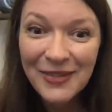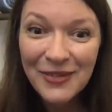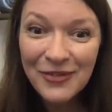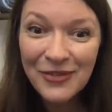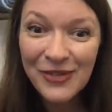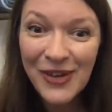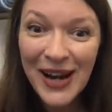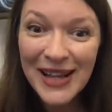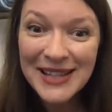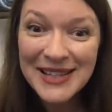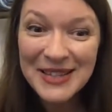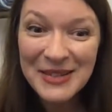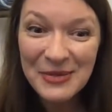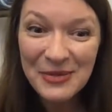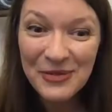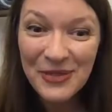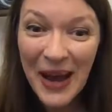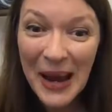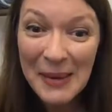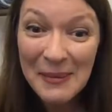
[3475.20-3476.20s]
friends and
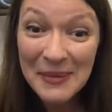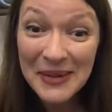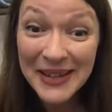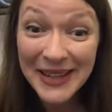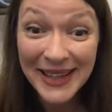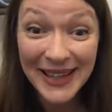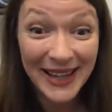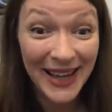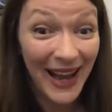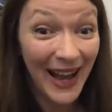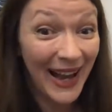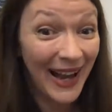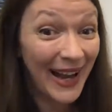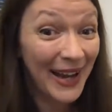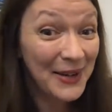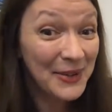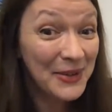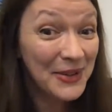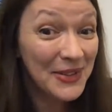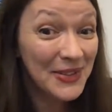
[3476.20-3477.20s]
family.
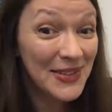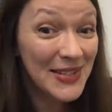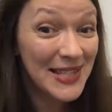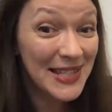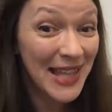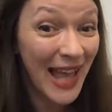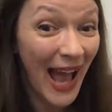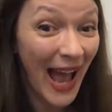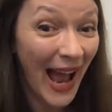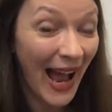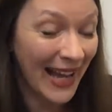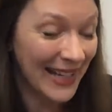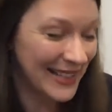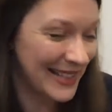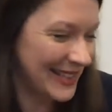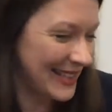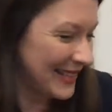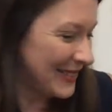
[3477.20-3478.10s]
How good is that,